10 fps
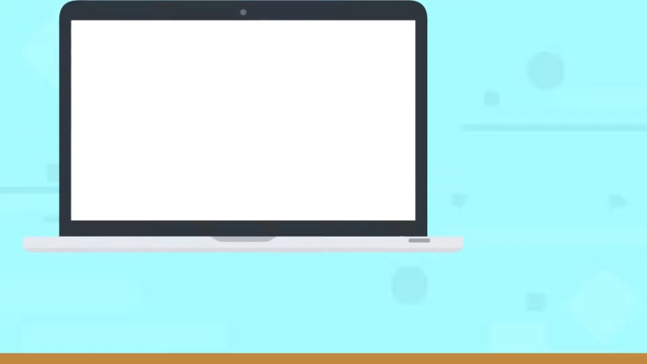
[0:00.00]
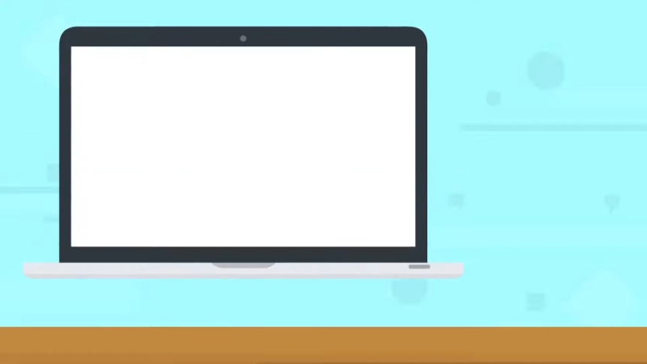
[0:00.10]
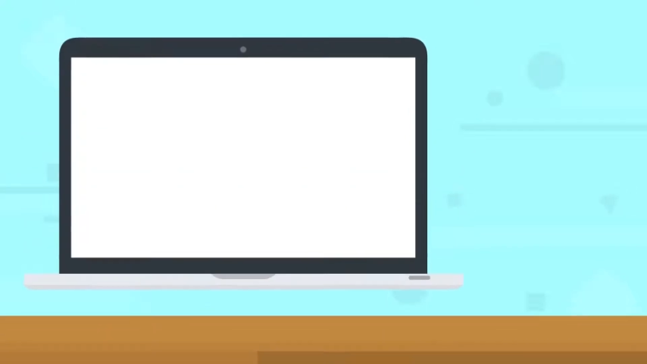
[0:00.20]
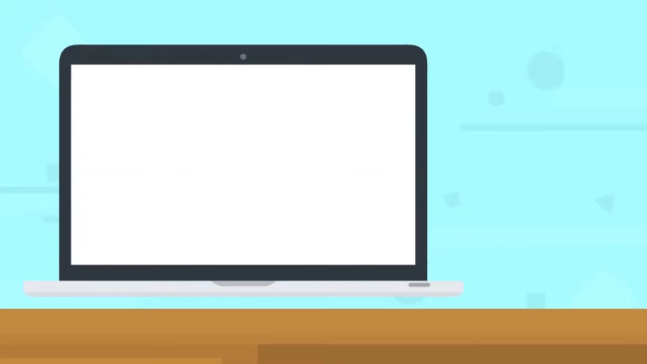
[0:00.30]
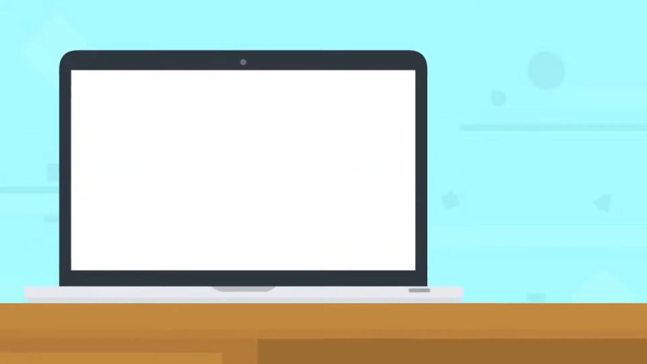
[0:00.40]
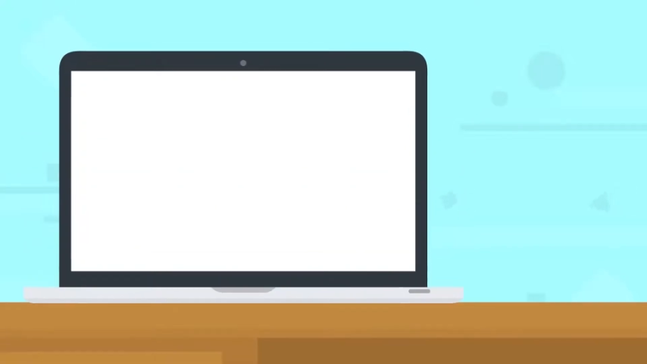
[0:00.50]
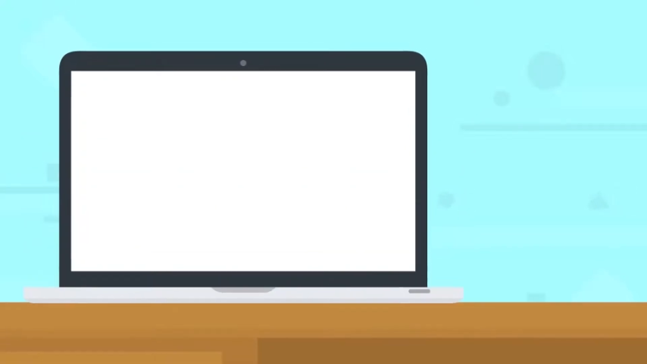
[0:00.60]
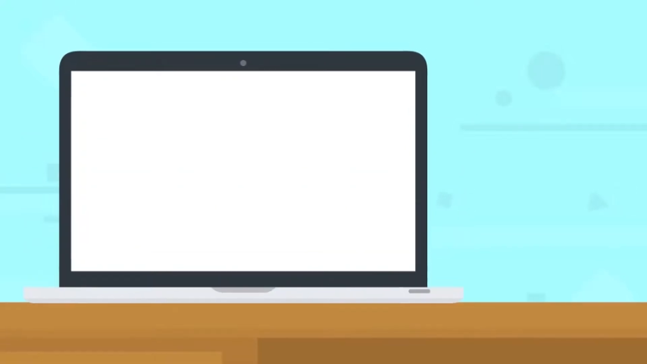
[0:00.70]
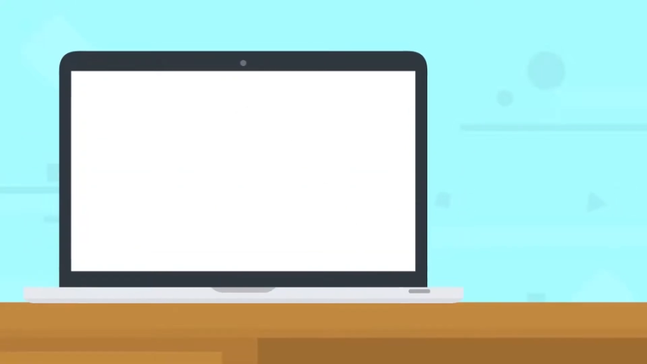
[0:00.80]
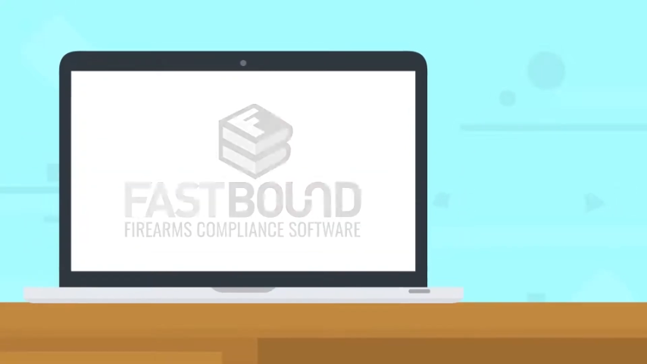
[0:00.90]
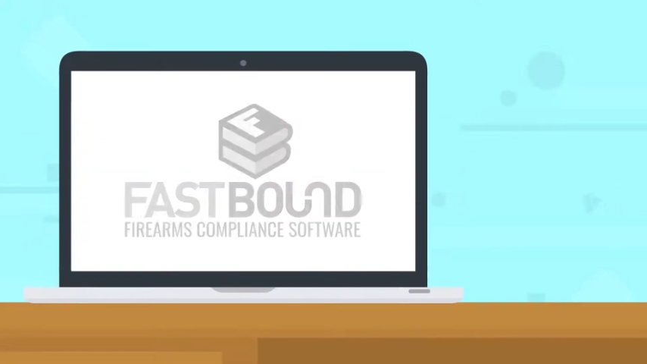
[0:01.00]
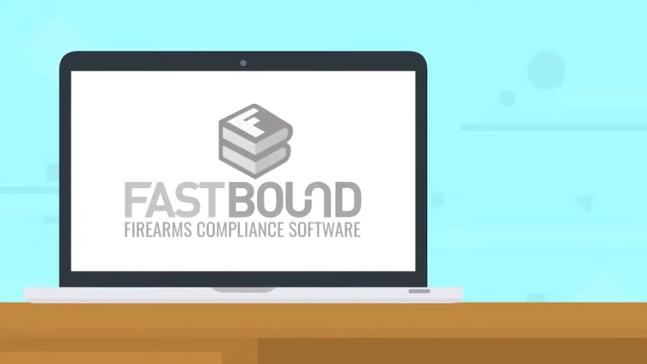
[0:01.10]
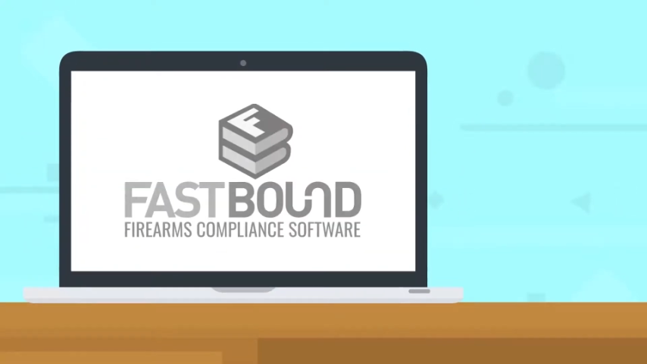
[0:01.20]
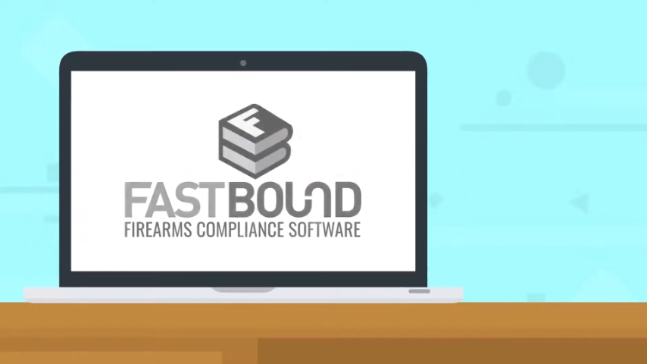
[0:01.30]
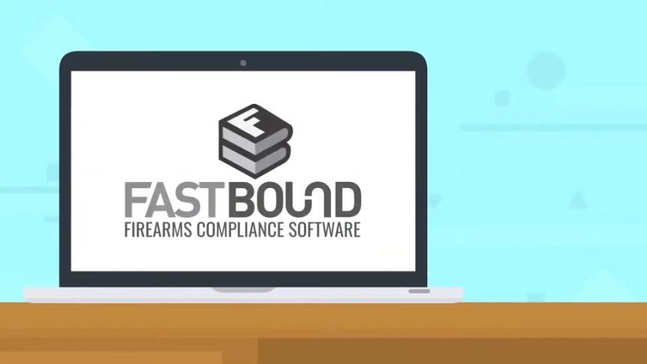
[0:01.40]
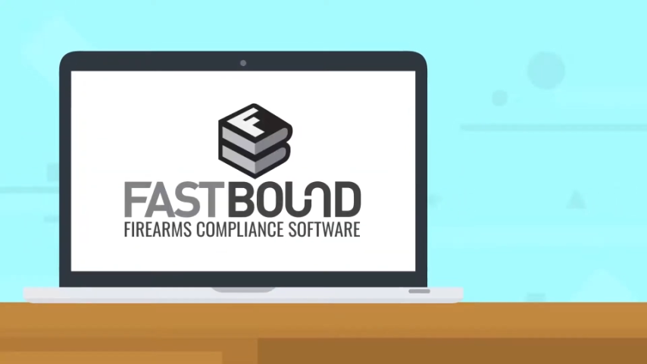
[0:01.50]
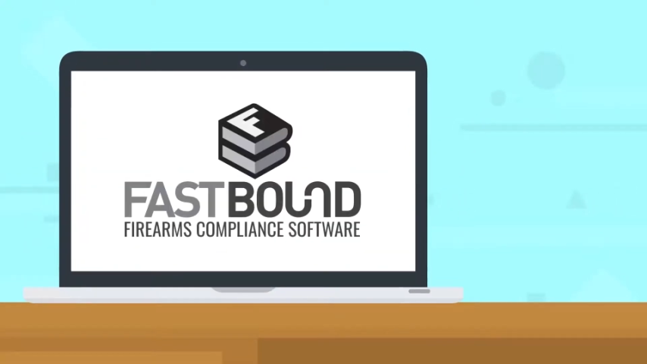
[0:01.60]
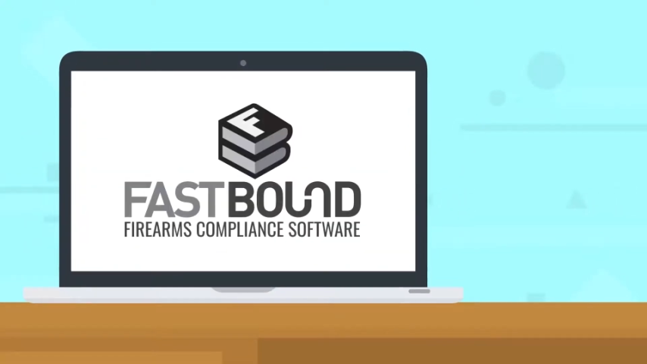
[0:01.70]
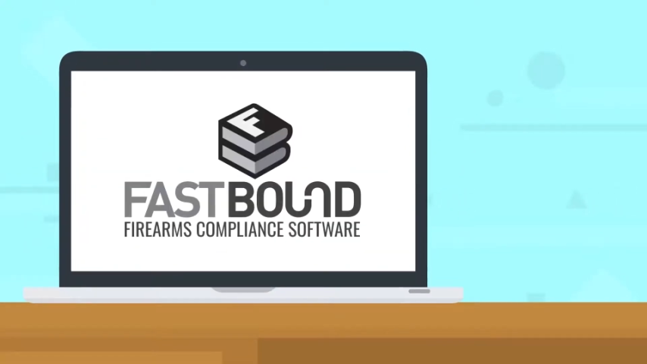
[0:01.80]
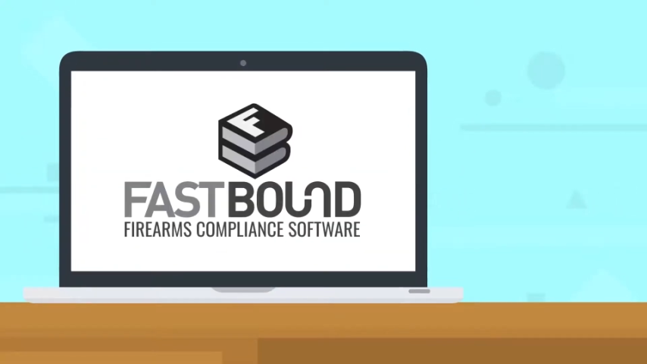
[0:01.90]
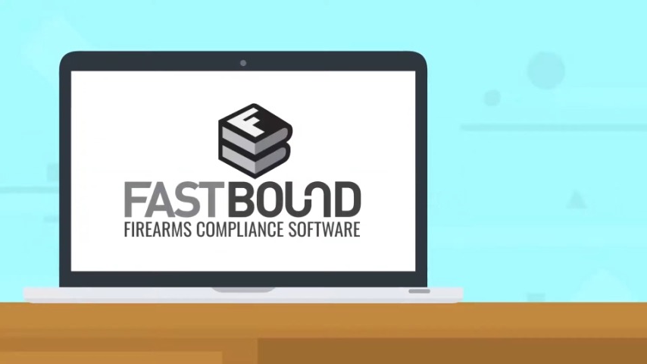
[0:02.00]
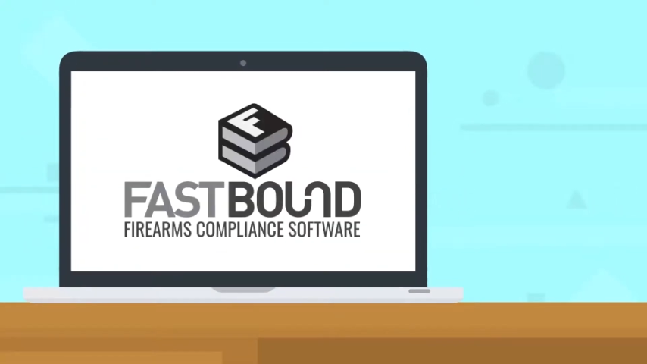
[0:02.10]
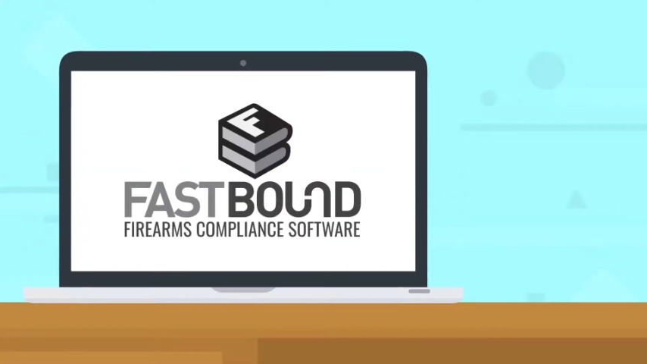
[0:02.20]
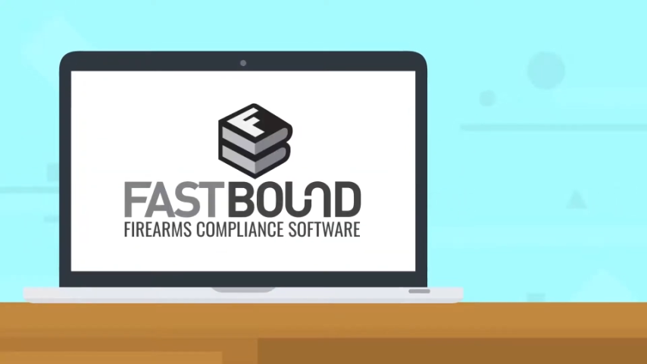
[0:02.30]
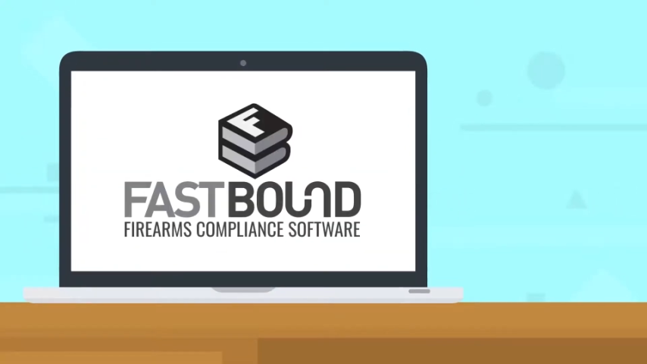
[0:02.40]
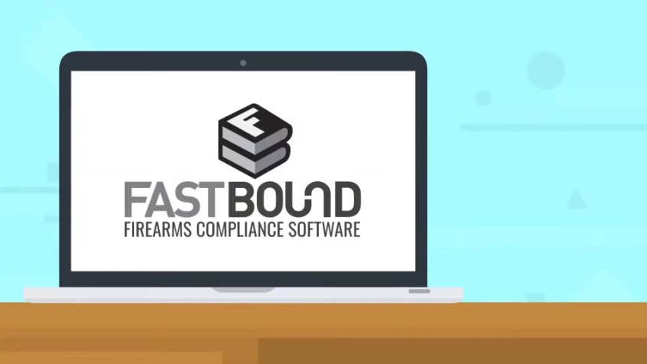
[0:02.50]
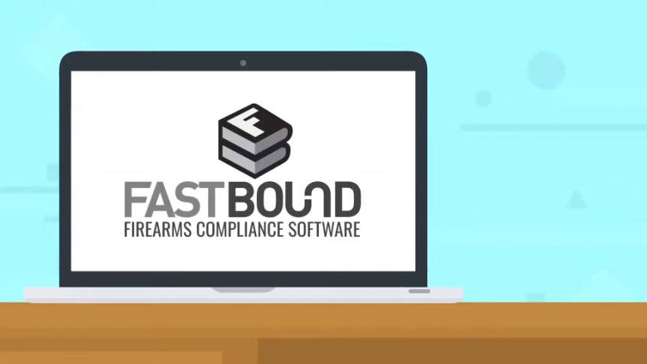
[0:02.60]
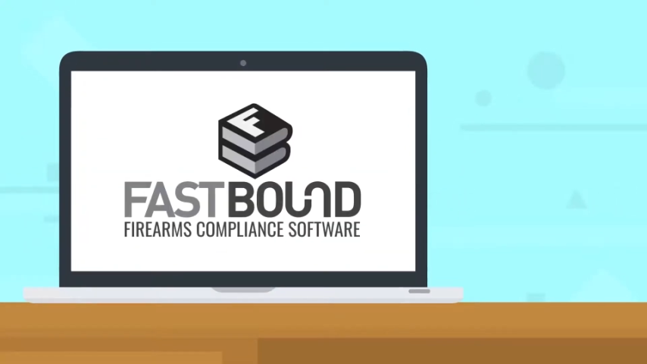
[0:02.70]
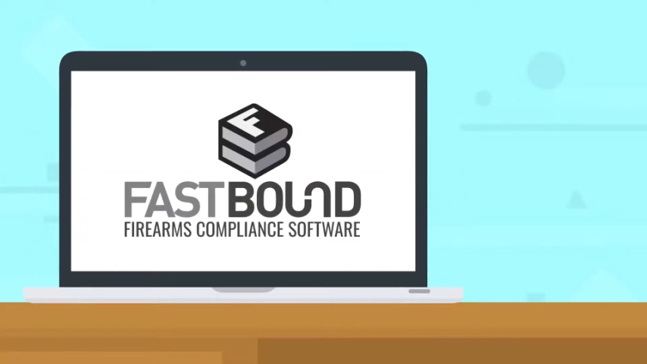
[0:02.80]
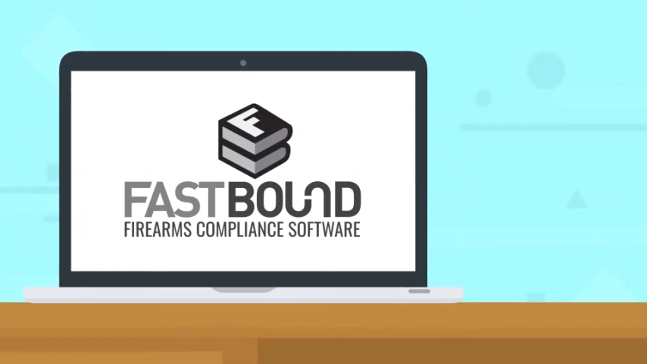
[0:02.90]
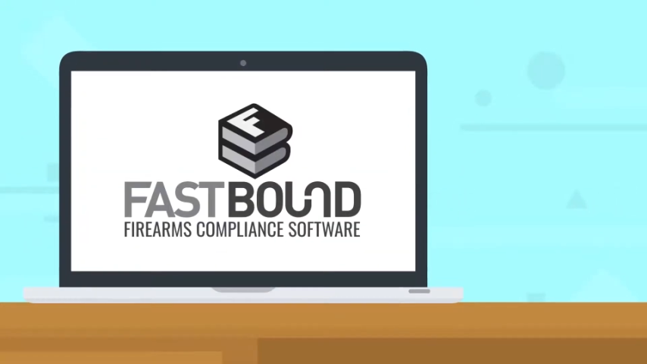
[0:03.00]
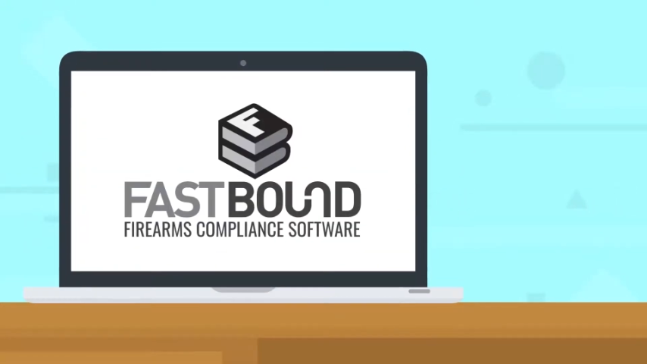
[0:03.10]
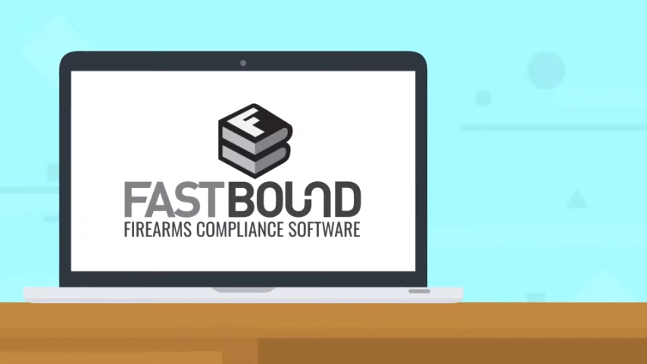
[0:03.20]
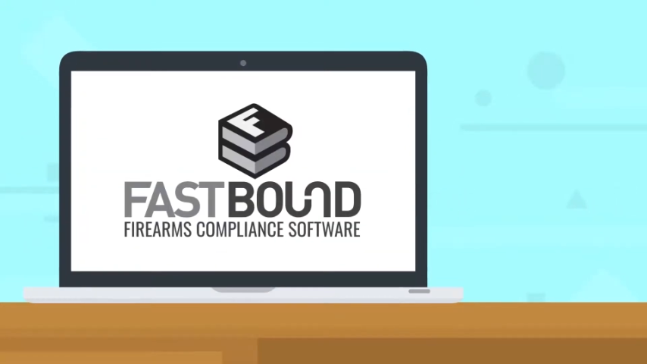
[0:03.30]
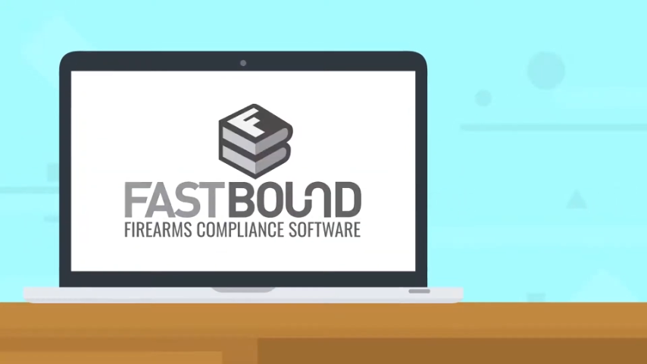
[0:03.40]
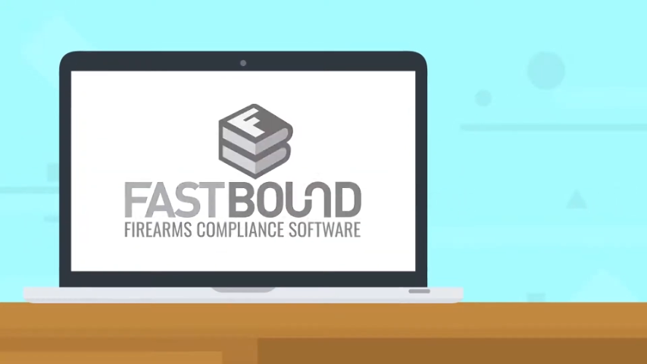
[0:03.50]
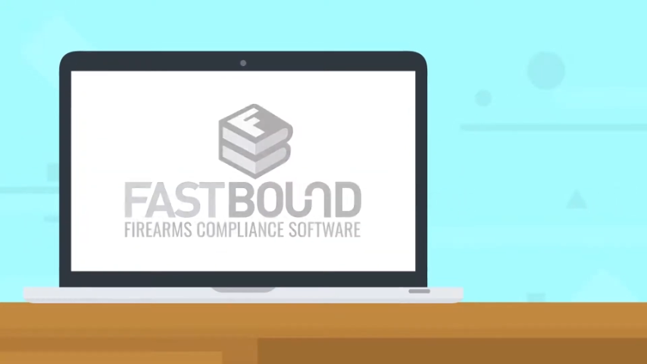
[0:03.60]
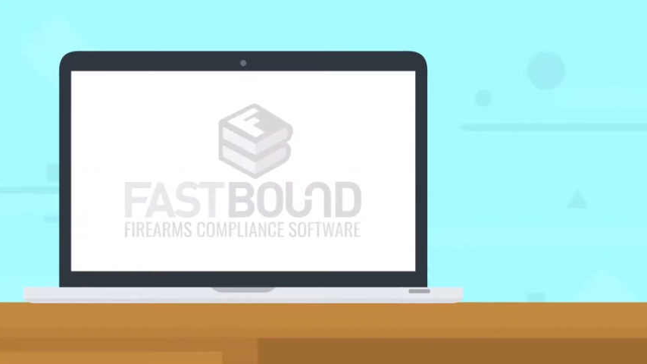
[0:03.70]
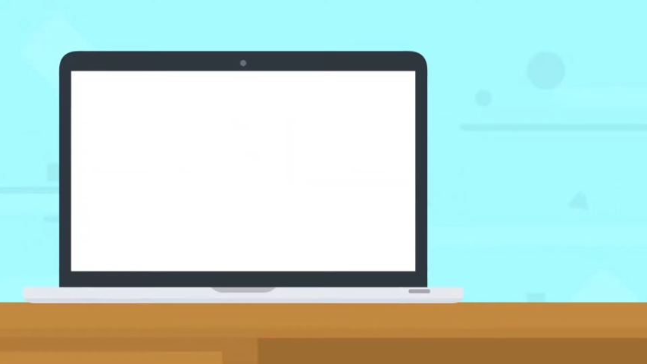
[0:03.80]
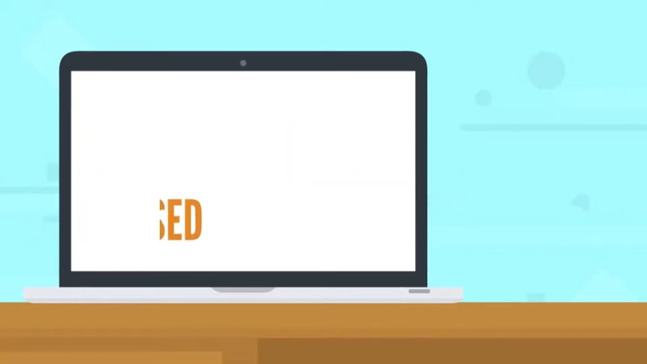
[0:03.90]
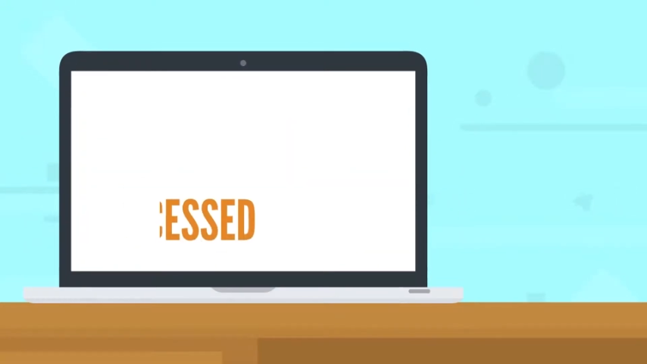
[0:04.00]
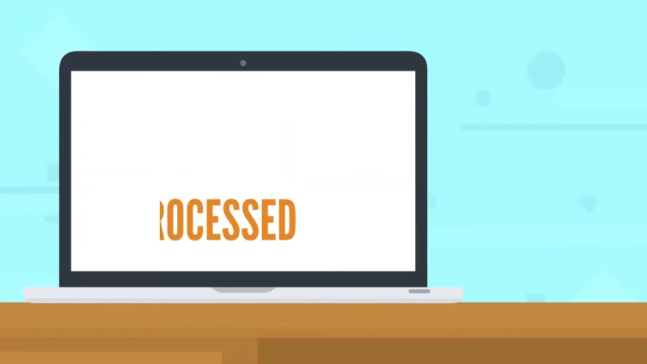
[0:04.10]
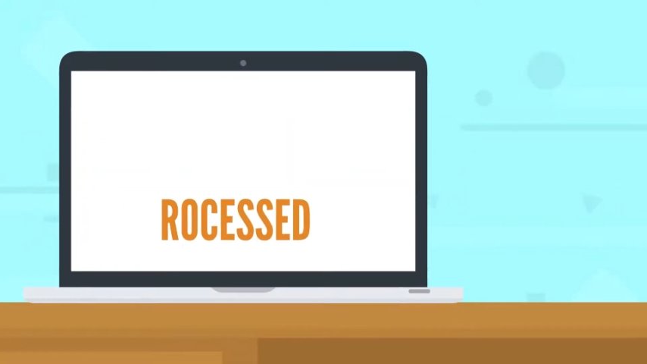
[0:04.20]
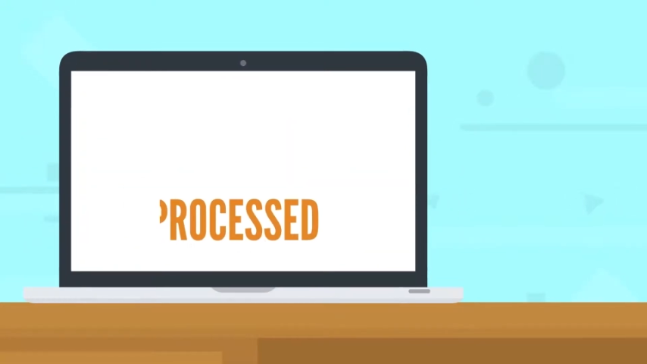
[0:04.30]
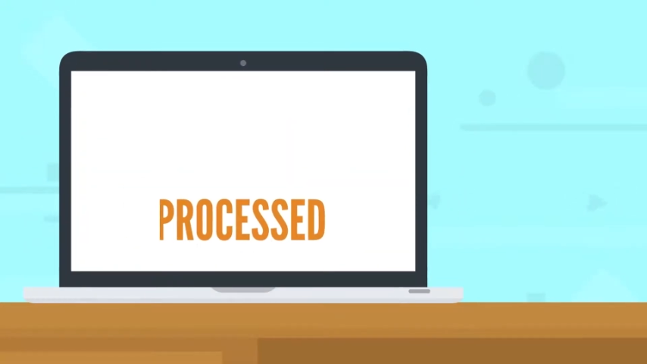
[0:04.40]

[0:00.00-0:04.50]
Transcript: (no speaker visible)